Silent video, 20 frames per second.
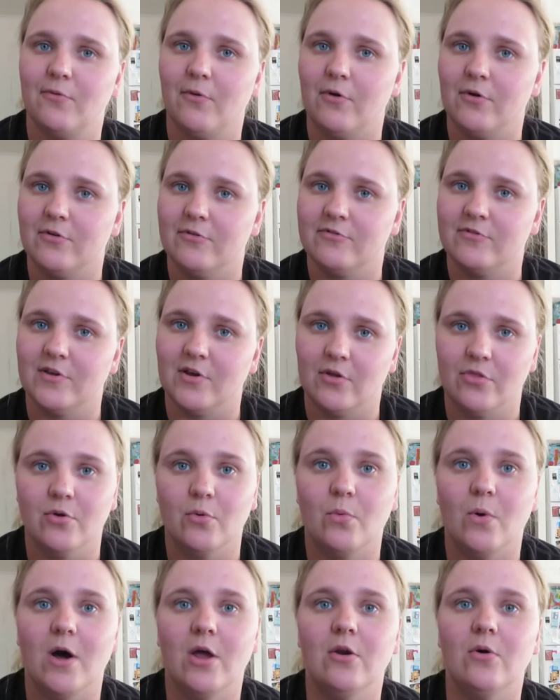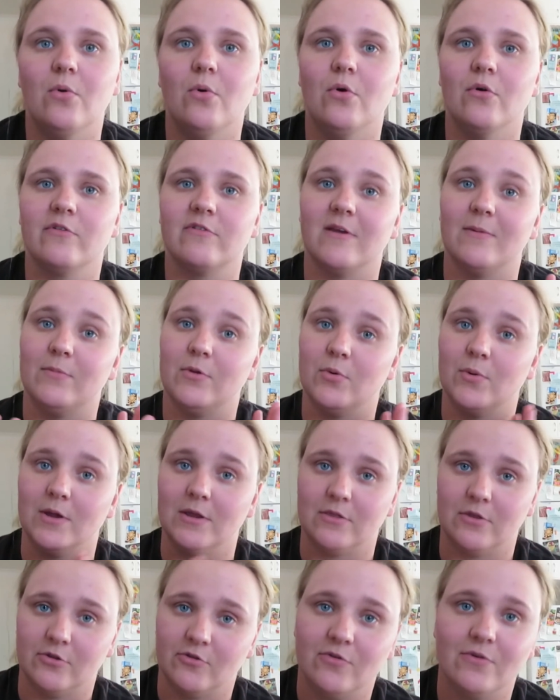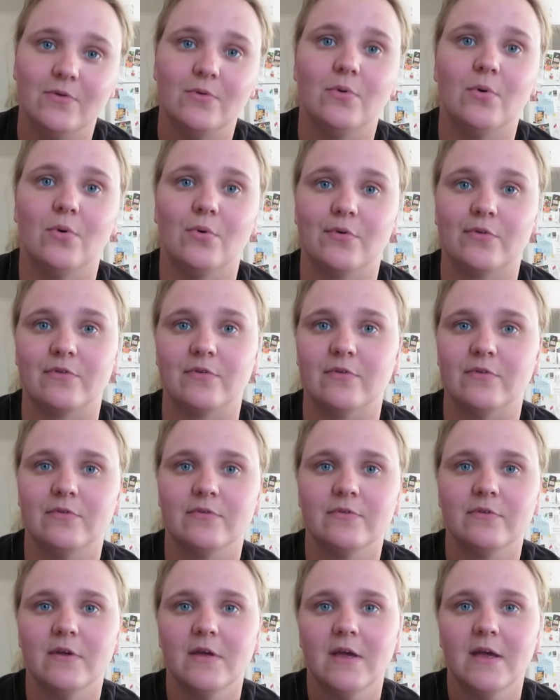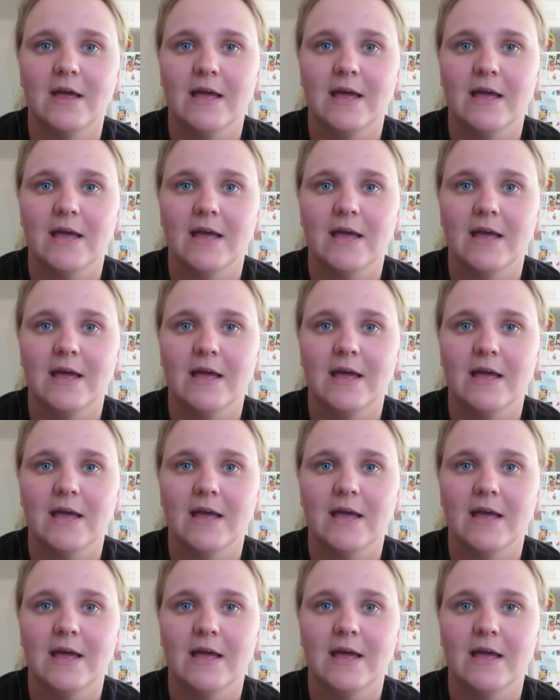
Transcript: focusing on the one horse, I'm doing the two horses.